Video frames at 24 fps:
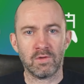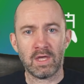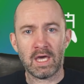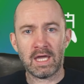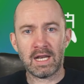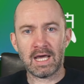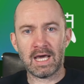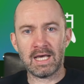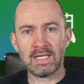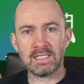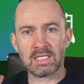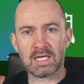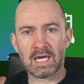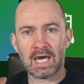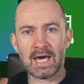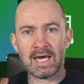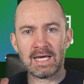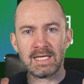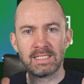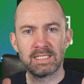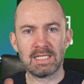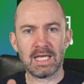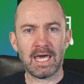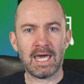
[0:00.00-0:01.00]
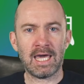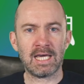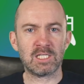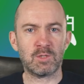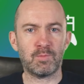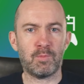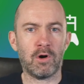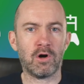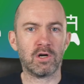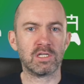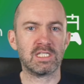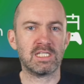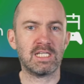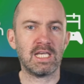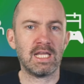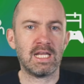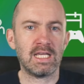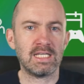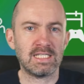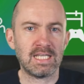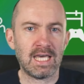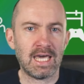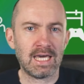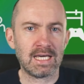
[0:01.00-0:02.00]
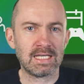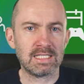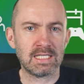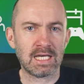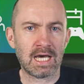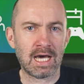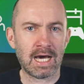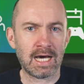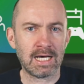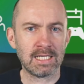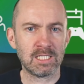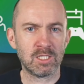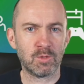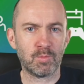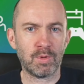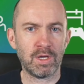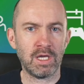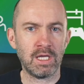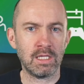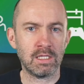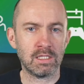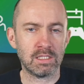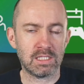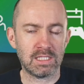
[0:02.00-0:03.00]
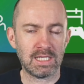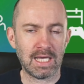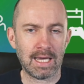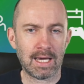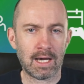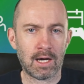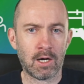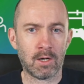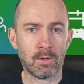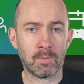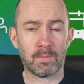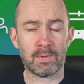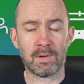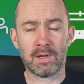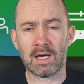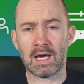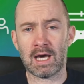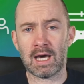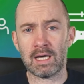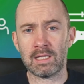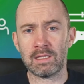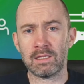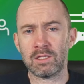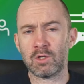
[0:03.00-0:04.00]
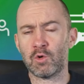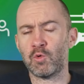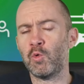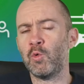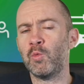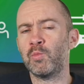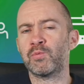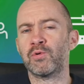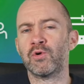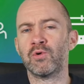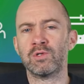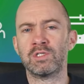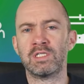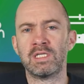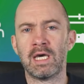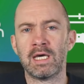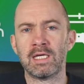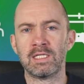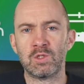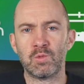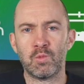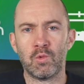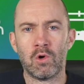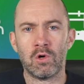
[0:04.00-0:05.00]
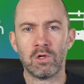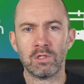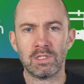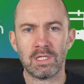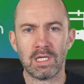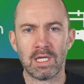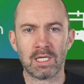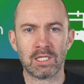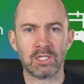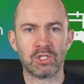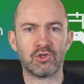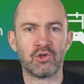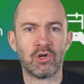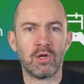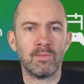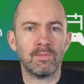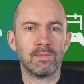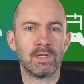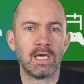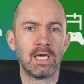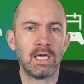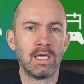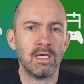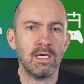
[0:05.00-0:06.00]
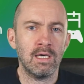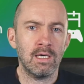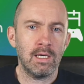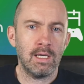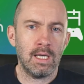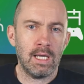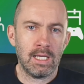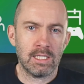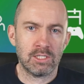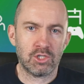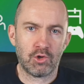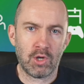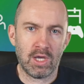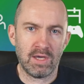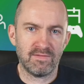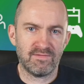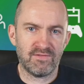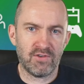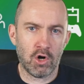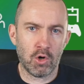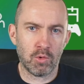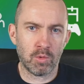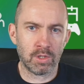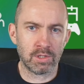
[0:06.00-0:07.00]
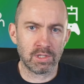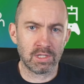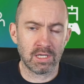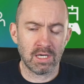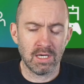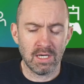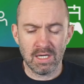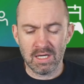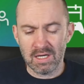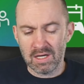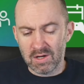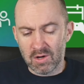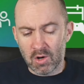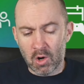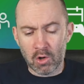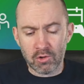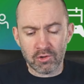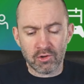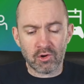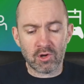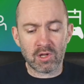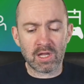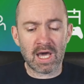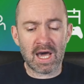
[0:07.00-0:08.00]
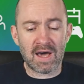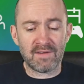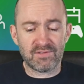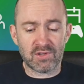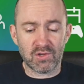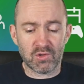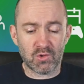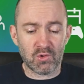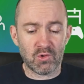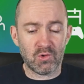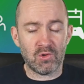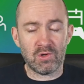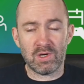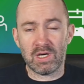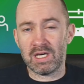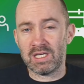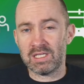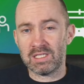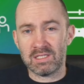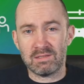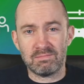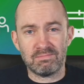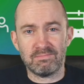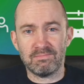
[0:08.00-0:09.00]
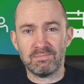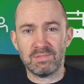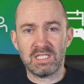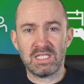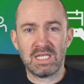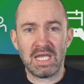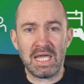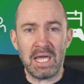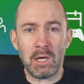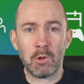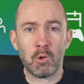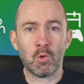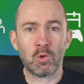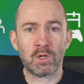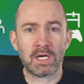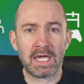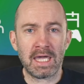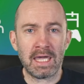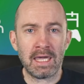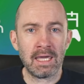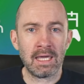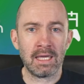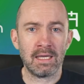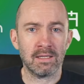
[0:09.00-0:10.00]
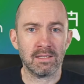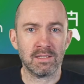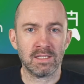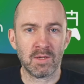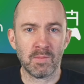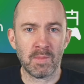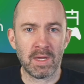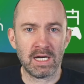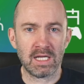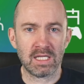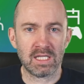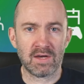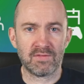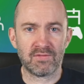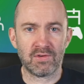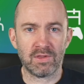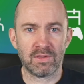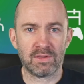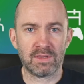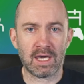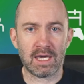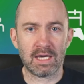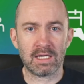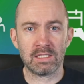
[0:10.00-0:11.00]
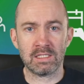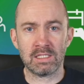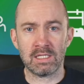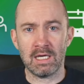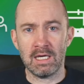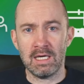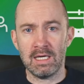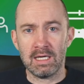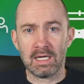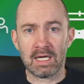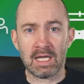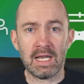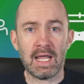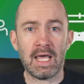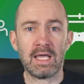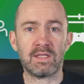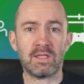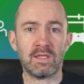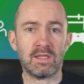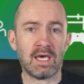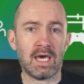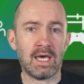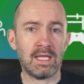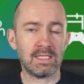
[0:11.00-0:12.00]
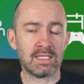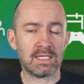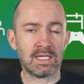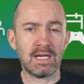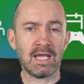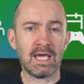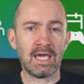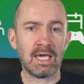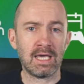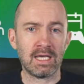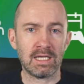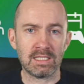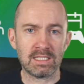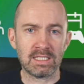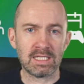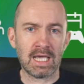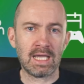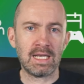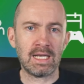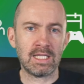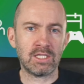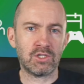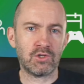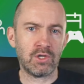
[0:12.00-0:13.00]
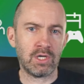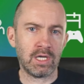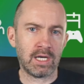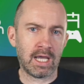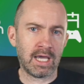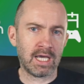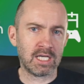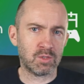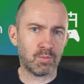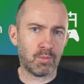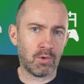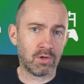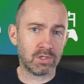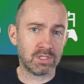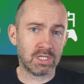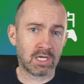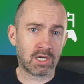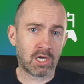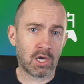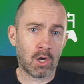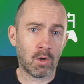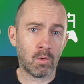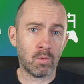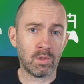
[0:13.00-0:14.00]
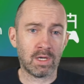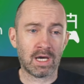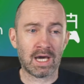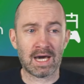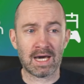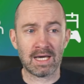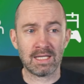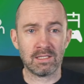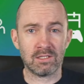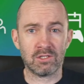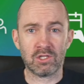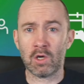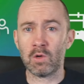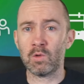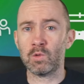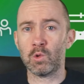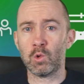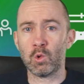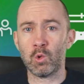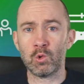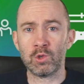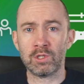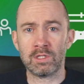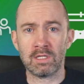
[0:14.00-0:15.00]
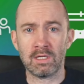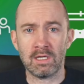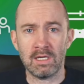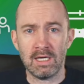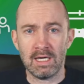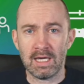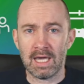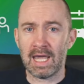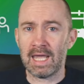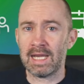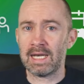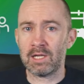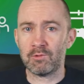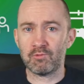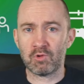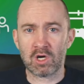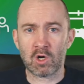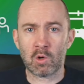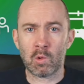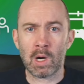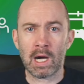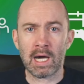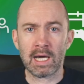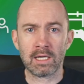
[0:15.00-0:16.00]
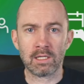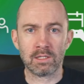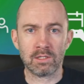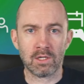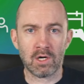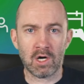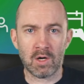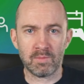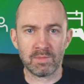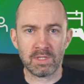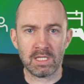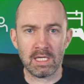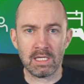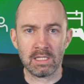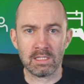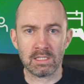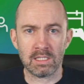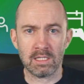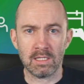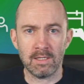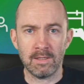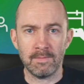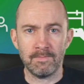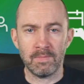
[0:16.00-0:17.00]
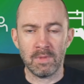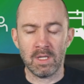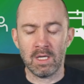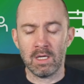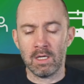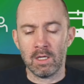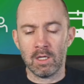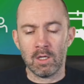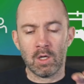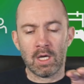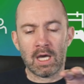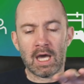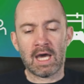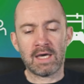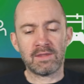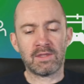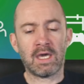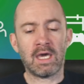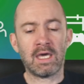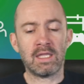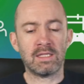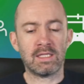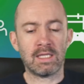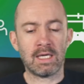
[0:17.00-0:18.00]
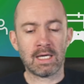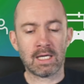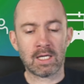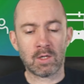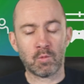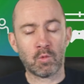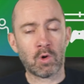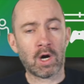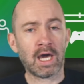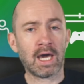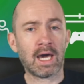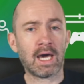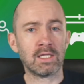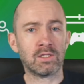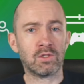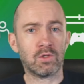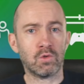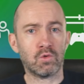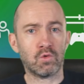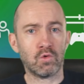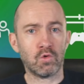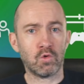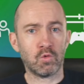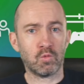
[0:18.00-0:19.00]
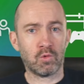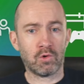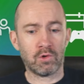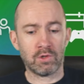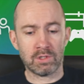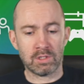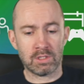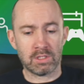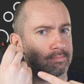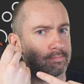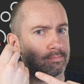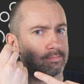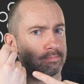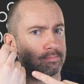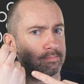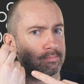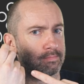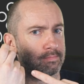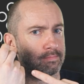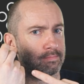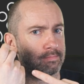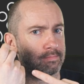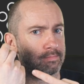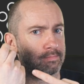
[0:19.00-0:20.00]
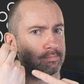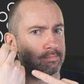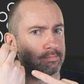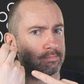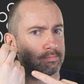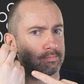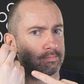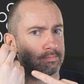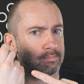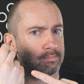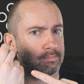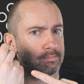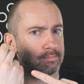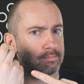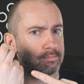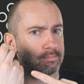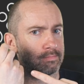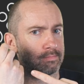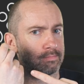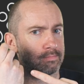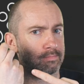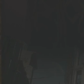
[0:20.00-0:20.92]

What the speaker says: So there it is, guys. The Xbox Series X has been set up, and the whole process was extremely straightforward. All you really have to do is say OK to many different things, connect to the internet, sign into your Xbox account, and download any required updates. At the end there, what I had to do was update my controller,